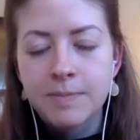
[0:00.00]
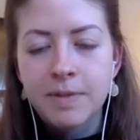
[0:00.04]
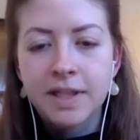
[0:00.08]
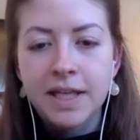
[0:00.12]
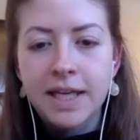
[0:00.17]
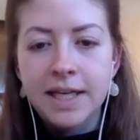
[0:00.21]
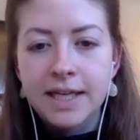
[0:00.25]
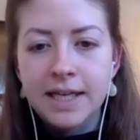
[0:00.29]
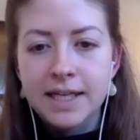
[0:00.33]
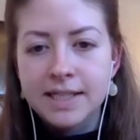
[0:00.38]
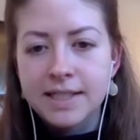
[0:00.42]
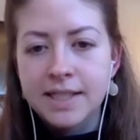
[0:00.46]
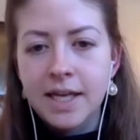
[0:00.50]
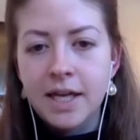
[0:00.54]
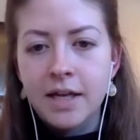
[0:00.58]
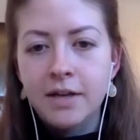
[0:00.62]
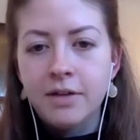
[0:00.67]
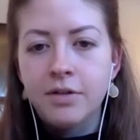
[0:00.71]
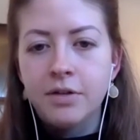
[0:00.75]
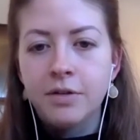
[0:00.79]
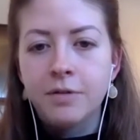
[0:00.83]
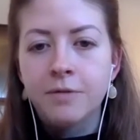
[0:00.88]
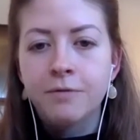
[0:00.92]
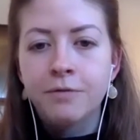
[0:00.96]
But like I
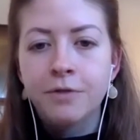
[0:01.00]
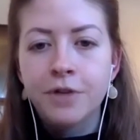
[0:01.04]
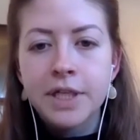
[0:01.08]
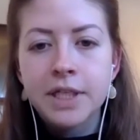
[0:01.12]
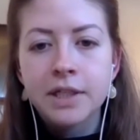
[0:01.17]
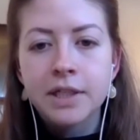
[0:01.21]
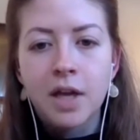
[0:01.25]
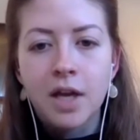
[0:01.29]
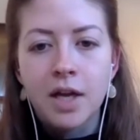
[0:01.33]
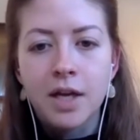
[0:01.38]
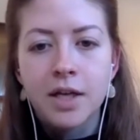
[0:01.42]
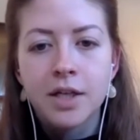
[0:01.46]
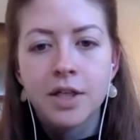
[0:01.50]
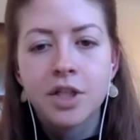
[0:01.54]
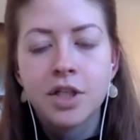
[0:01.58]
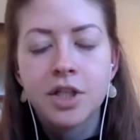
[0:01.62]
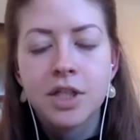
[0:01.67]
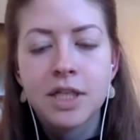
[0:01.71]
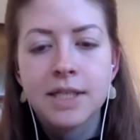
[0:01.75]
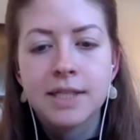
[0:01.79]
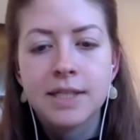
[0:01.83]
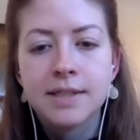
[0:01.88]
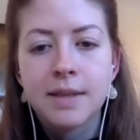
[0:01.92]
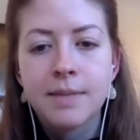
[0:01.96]
said, the free
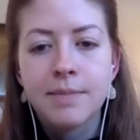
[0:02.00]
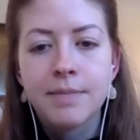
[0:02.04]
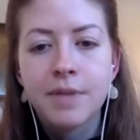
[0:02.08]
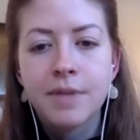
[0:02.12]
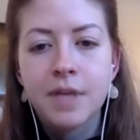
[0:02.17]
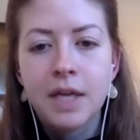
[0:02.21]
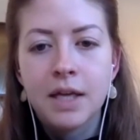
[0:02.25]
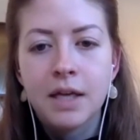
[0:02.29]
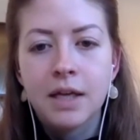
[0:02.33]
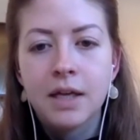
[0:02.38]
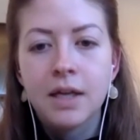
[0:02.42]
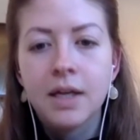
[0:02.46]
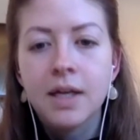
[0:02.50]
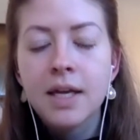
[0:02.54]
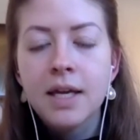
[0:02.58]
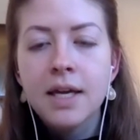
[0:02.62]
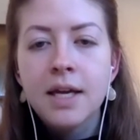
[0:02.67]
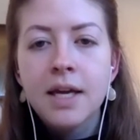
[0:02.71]
launch is something